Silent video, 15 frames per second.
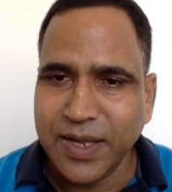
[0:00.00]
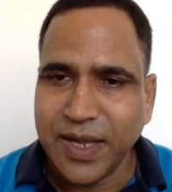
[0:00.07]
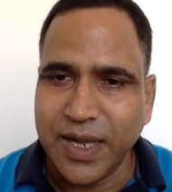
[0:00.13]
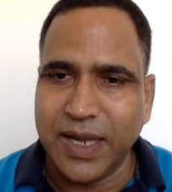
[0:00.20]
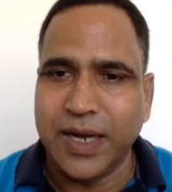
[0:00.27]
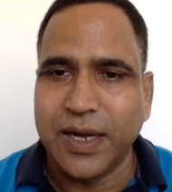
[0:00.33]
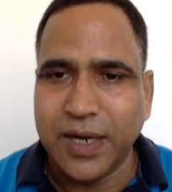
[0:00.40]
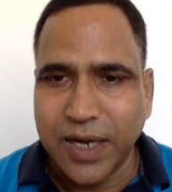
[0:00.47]

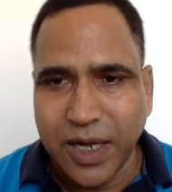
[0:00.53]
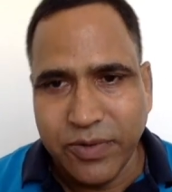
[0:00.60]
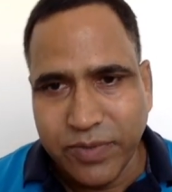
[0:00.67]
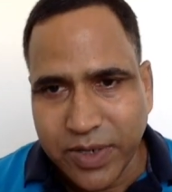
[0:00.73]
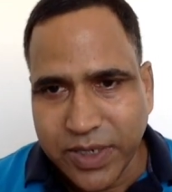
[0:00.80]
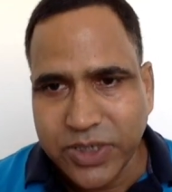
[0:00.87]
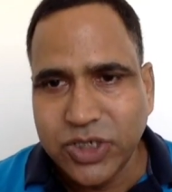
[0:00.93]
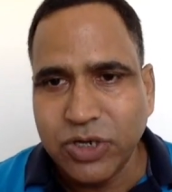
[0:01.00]
and I will
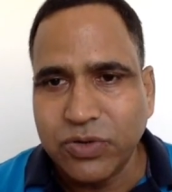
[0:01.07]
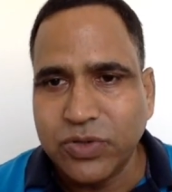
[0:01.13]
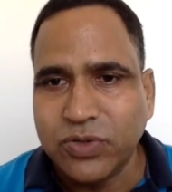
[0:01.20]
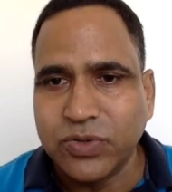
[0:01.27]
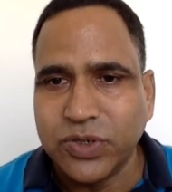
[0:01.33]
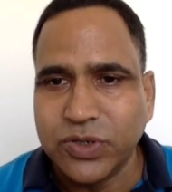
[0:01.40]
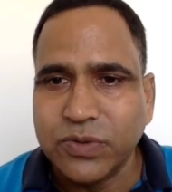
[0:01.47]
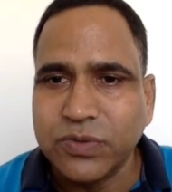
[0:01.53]
reach out to
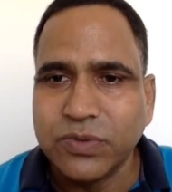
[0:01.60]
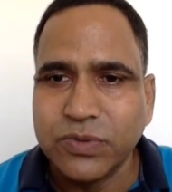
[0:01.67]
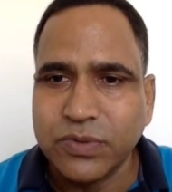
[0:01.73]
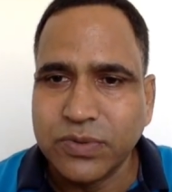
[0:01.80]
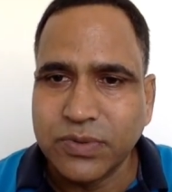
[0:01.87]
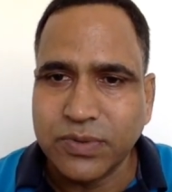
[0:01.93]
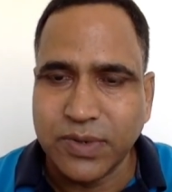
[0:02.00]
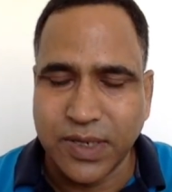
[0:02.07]
you
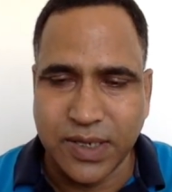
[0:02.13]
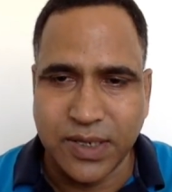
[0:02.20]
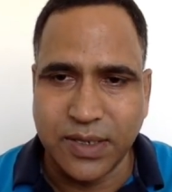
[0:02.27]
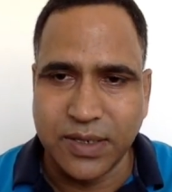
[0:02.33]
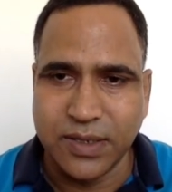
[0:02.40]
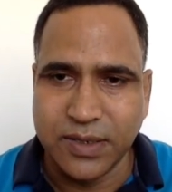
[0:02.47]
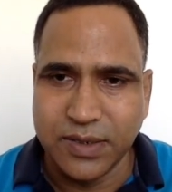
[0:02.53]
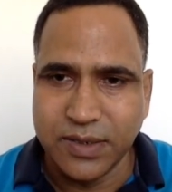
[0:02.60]

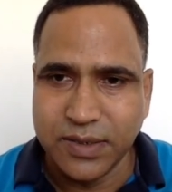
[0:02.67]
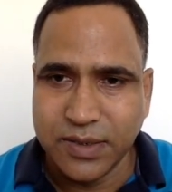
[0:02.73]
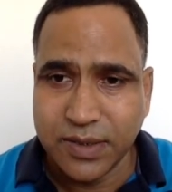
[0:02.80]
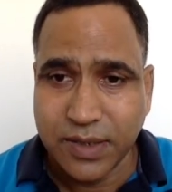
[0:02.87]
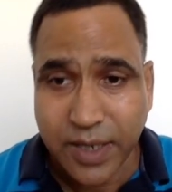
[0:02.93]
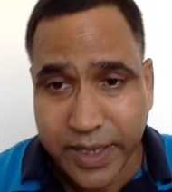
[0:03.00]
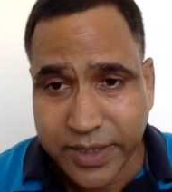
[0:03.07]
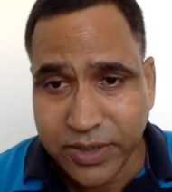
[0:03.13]
and
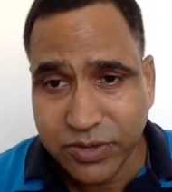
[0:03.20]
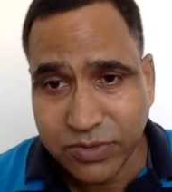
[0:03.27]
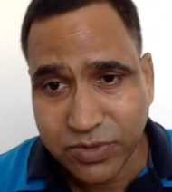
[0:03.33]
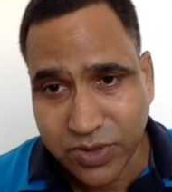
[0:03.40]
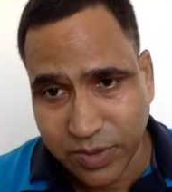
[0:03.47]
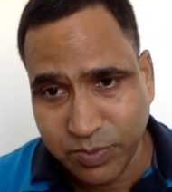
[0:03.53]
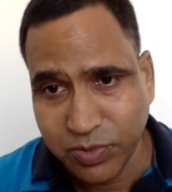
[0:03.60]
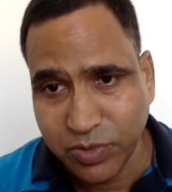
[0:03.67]
guide you,
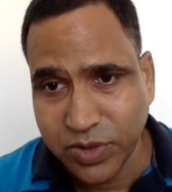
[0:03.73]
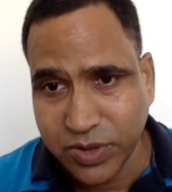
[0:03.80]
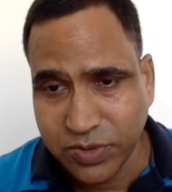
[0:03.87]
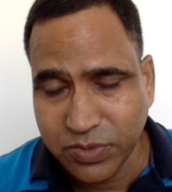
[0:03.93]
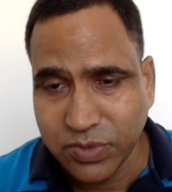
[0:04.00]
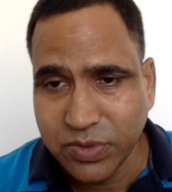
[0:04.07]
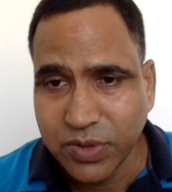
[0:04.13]
support you,